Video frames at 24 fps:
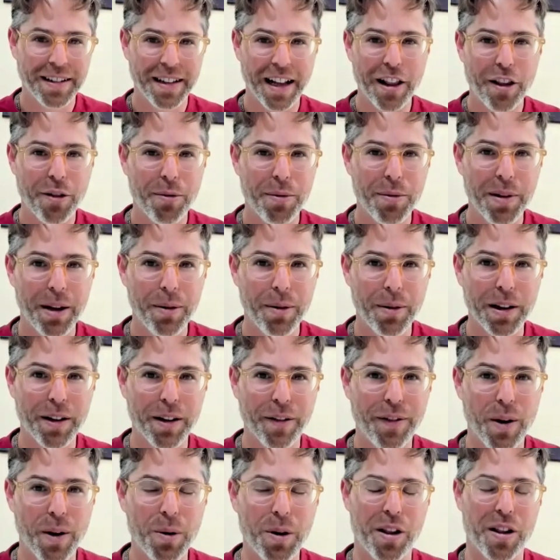That's really what the
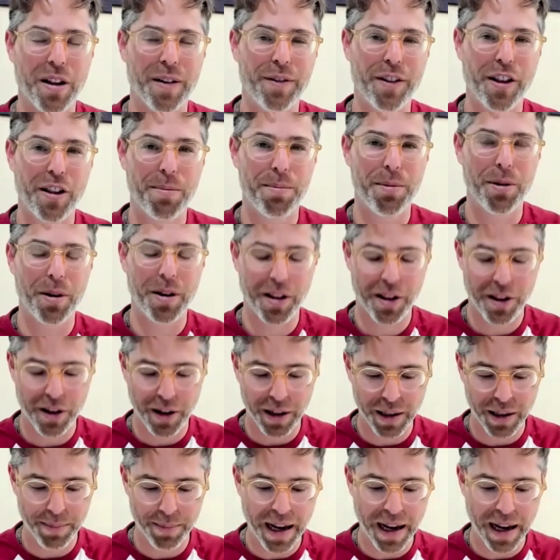focus of this book is all